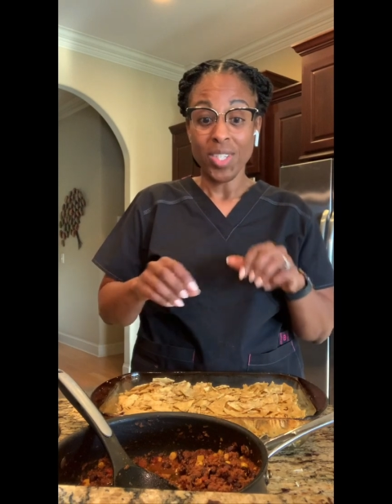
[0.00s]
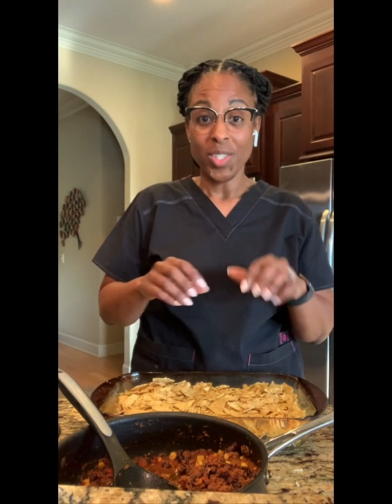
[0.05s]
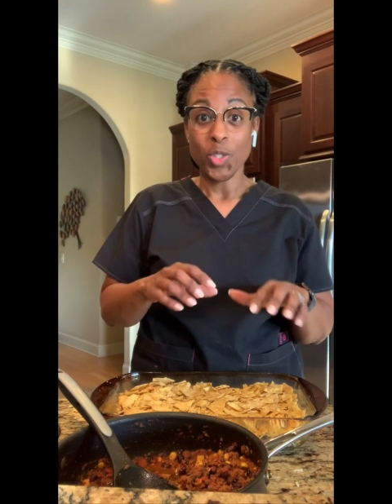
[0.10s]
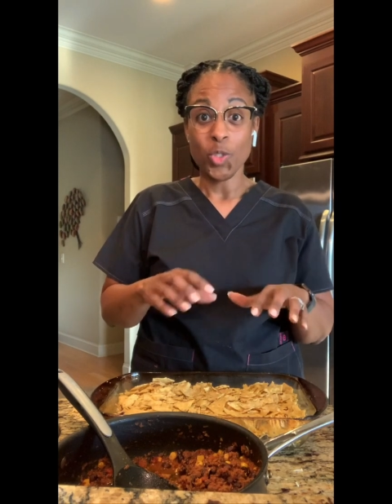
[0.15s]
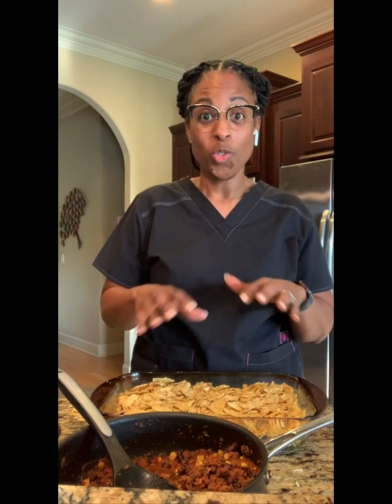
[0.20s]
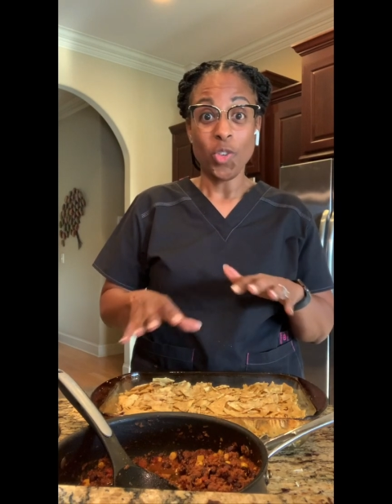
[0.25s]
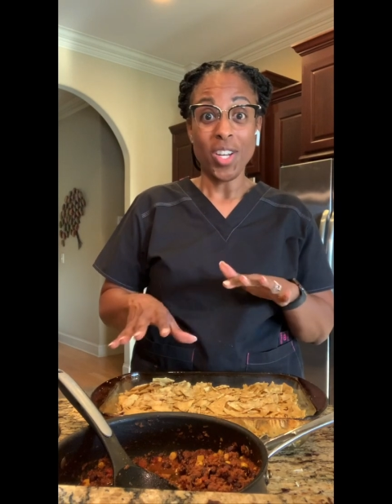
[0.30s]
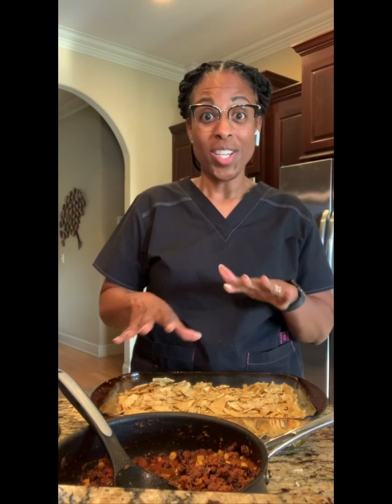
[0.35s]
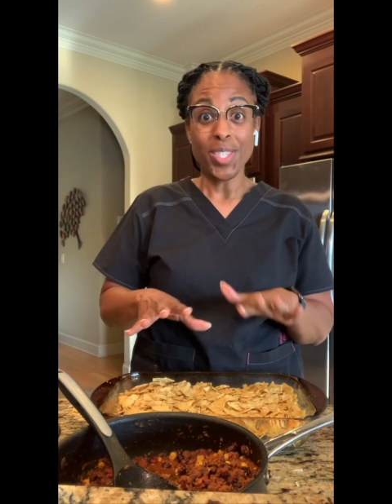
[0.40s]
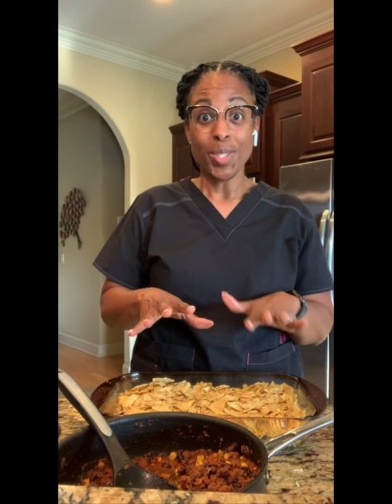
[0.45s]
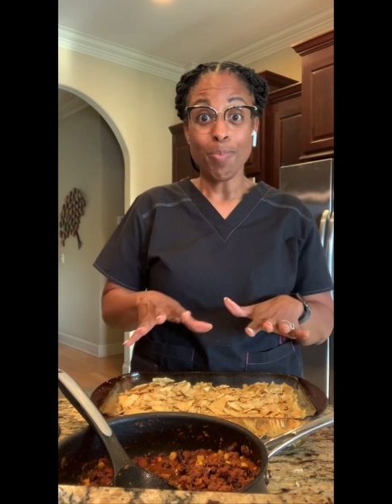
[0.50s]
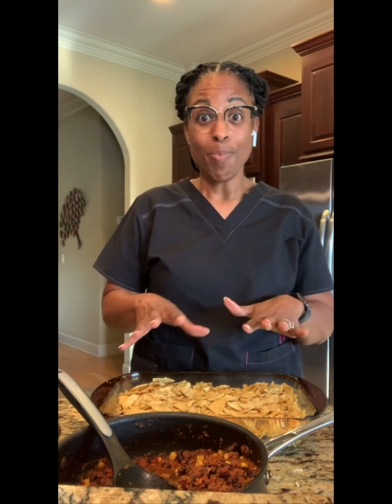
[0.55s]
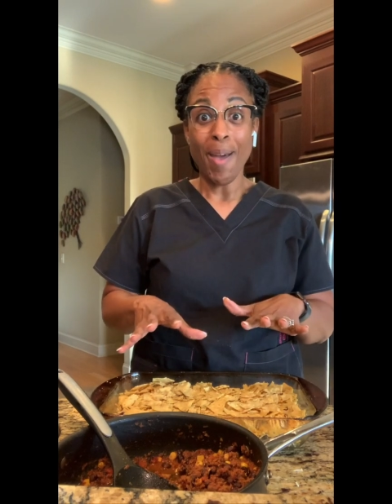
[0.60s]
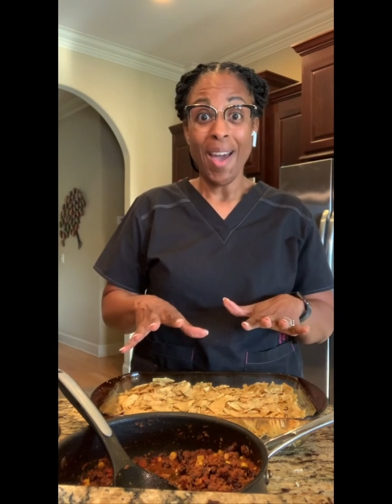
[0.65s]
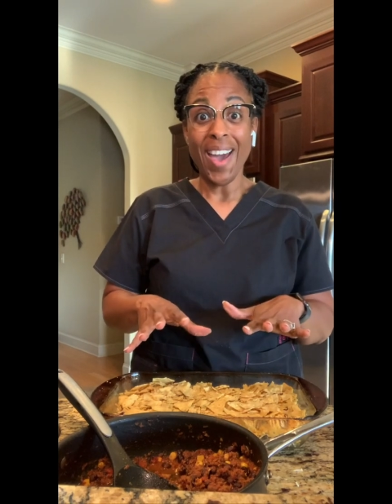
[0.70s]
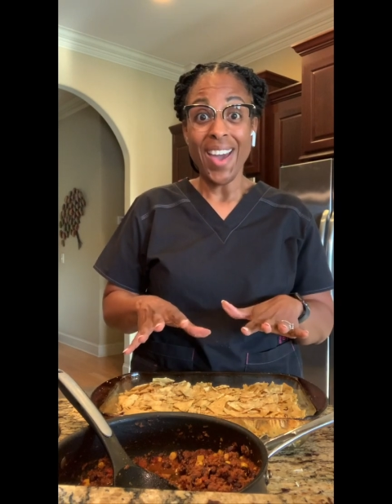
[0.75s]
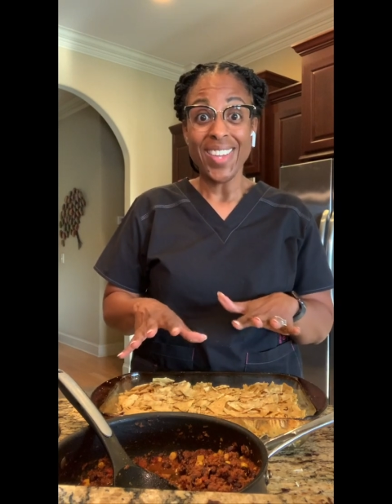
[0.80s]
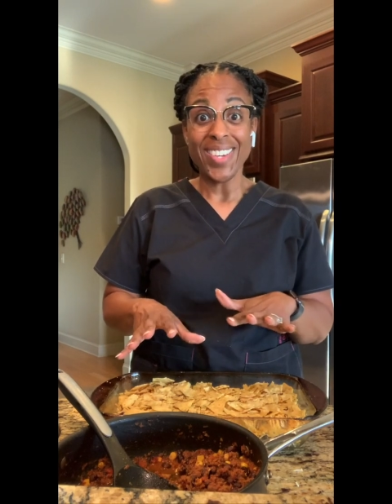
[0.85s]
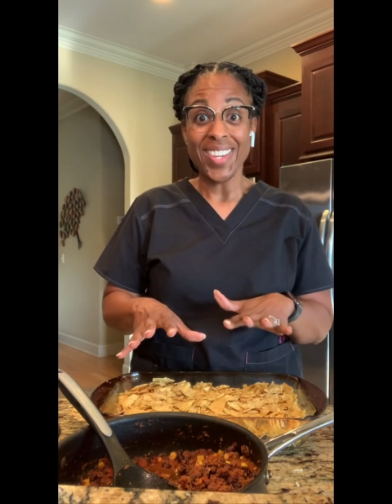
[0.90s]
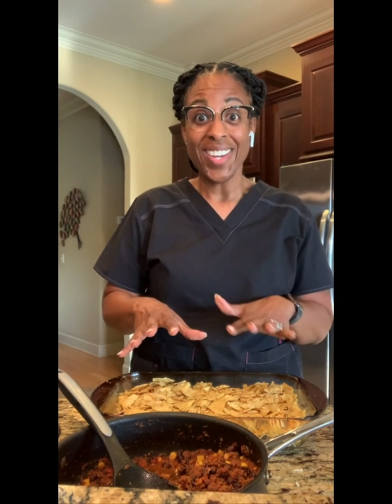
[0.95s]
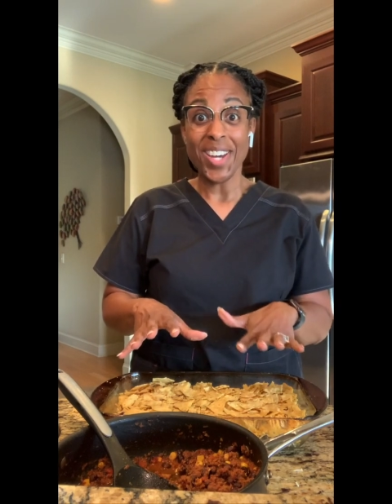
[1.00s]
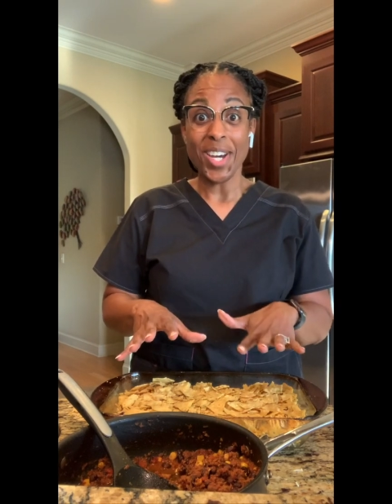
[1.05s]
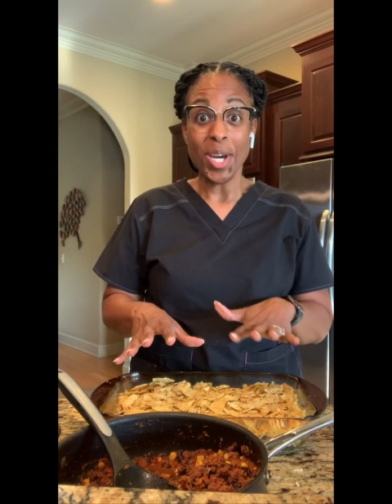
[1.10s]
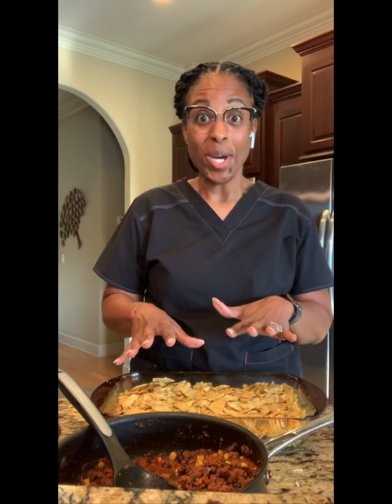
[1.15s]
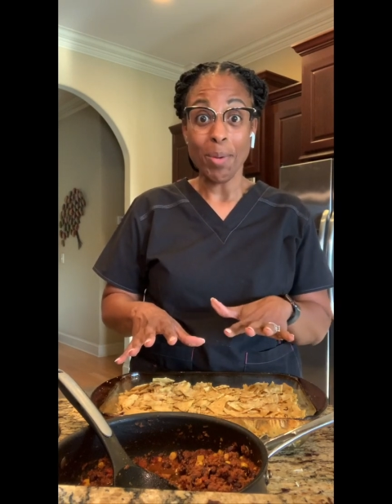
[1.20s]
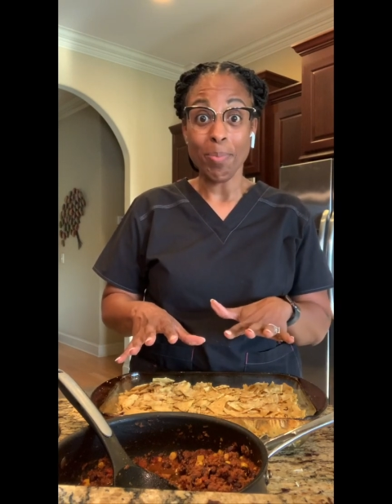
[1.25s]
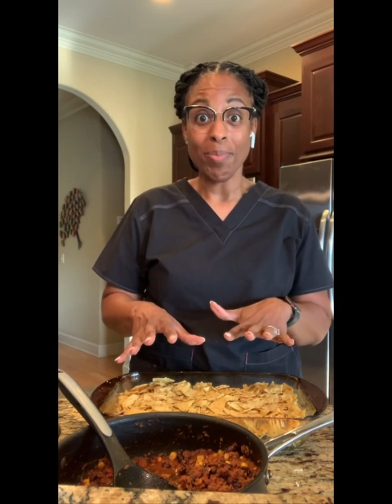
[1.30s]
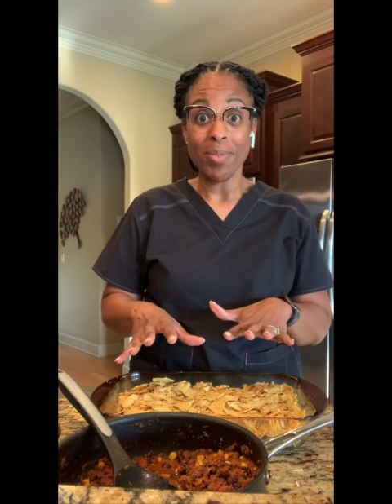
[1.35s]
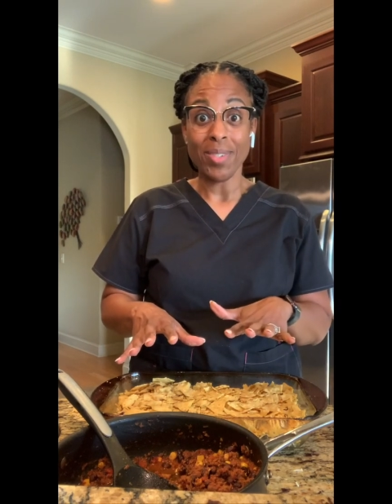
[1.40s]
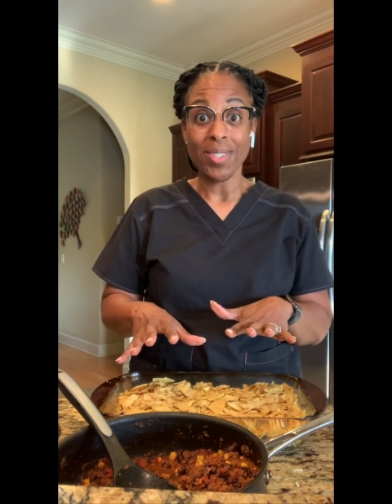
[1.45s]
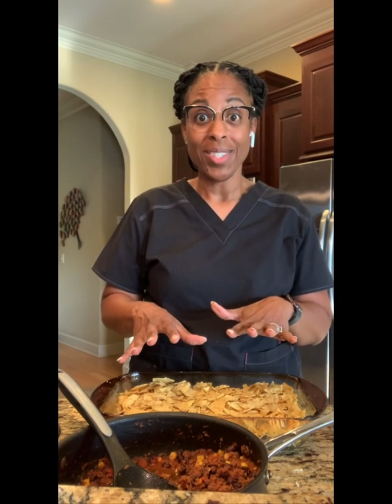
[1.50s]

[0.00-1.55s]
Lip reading: dress mine up,